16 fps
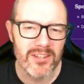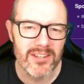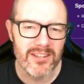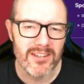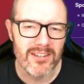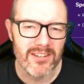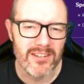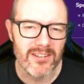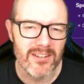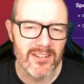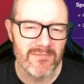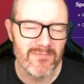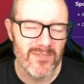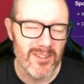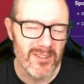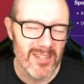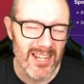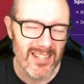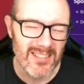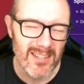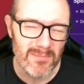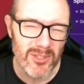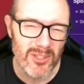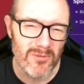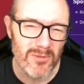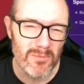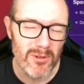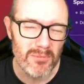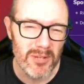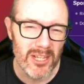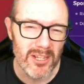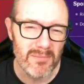and the next episode's
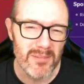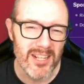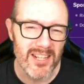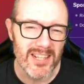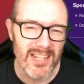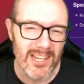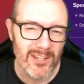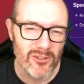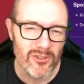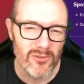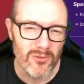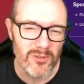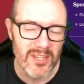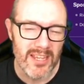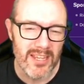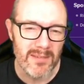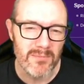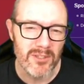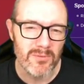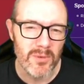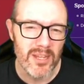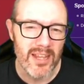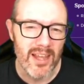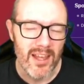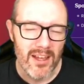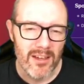probably going to be the national team as we